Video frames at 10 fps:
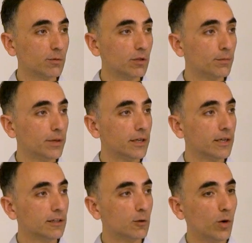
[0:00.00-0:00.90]
will be
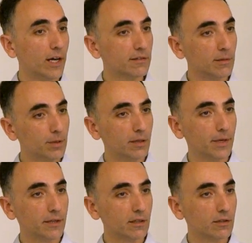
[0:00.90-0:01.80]
the ones
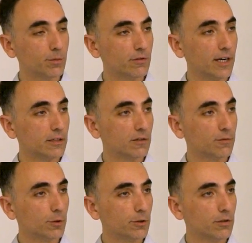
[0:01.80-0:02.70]
implementing the providers
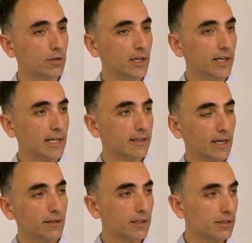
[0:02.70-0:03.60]
for you. And they
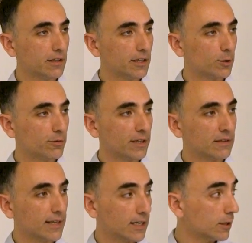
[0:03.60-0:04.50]
are taking care of
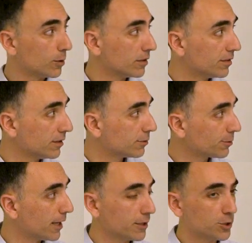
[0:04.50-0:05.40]
exactly all this
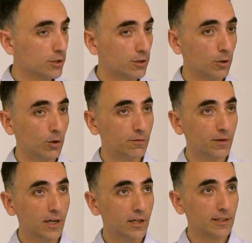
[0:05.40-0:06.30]
interaction of
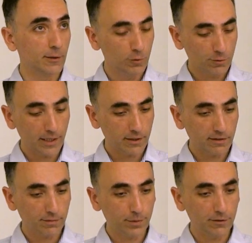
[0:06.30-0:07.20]
that you write a
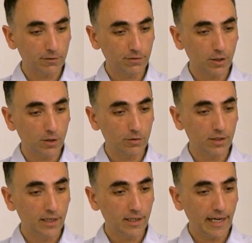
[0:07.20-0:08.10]
piece of code
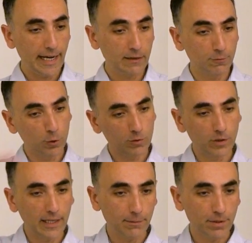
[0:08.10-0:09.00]
and what
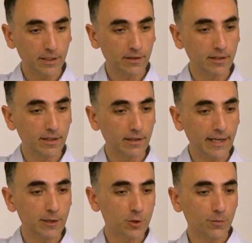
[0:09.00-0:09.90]
will happen in the
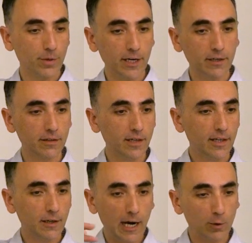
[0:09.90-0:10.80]
Azure part,
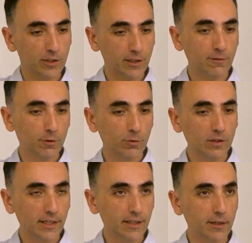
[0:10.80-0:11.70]
how Terraform will
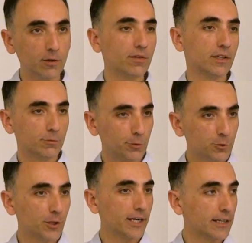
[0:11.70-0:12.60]
take care of it,
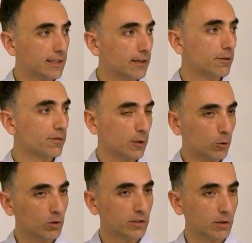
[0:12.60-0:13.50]
retrying and everything,
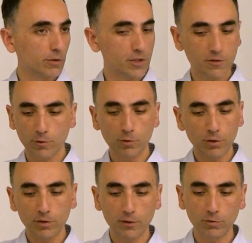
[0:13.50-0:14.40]
all the logic. So you
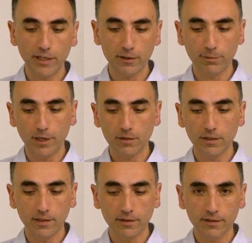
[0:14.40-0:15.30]
don't need to care about
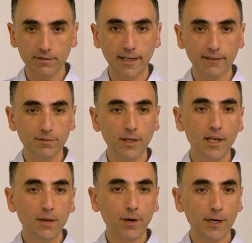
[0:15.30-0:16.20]
it. And that's nice
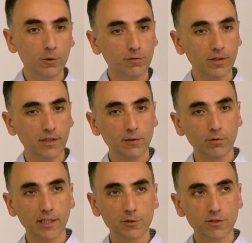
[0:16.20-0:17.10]
part of it, that you
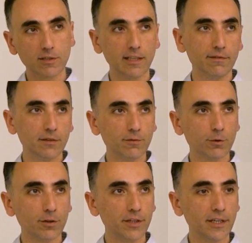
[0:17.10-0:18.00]
can just leave it
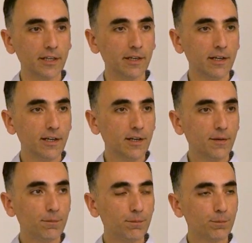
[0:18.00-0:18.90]
for the
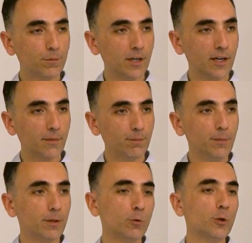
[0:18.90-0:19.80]

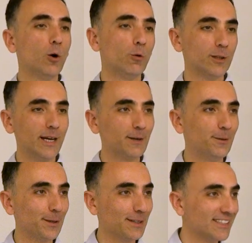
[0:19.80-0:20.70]
people who know what they are
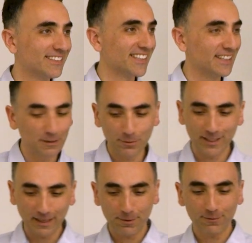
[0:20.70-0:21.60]
doing, let's say, in a way.
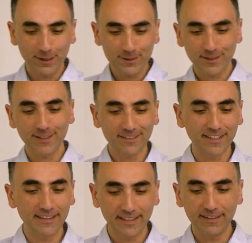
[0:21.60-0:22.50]
Like professionals,
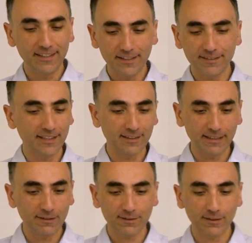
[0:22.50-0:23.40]
they did this and
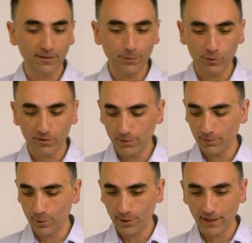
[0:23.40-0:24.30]
it's supposed to be
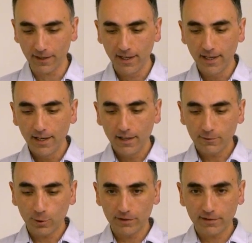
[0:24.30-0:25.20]
working.
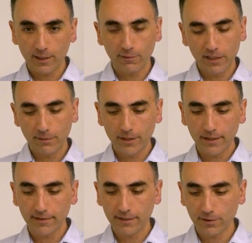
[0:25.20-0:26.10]
So it kind of
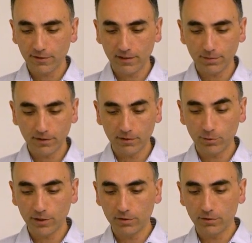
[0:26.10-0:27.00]
eliminates extra steps that you
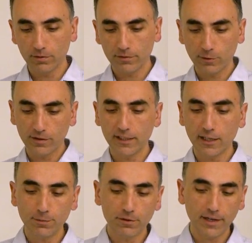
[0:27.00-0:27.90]
need to do. So and there
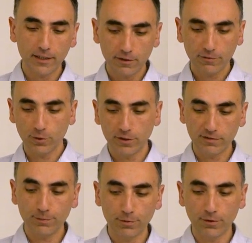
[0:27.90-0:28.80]
are providers for
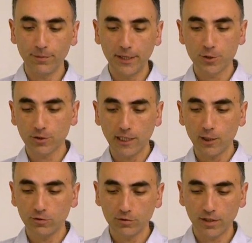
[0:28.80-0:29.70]
these major
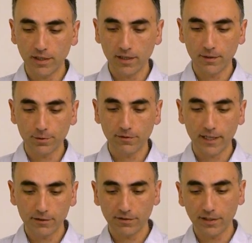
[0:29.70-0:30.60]
cloud
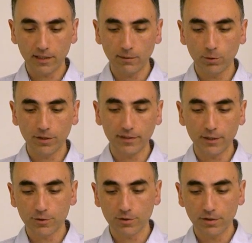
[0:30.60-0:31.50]
providers, AWS,
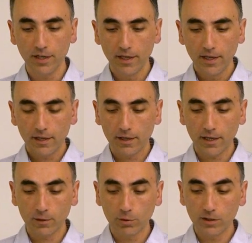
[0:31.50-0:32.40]
Azure,
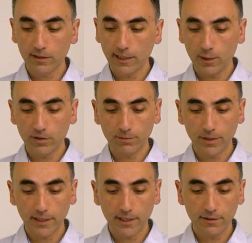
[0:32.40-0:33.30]
Google Cloud, and
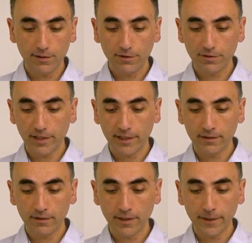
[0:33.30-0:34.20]
many others.
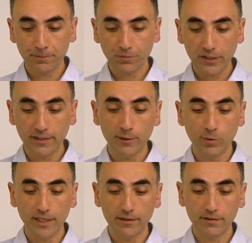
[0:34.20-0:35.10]
And then you
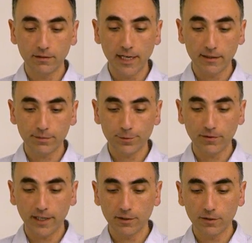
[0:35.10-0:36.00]
got
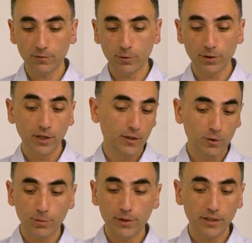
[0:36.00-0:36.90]
providers for
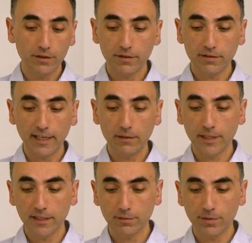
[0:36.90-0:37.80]
Kubernetes, Helm,
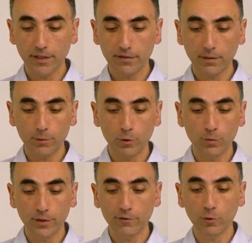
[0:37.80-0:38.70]
Databricks, some
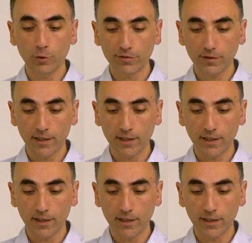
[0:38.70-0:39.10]
open source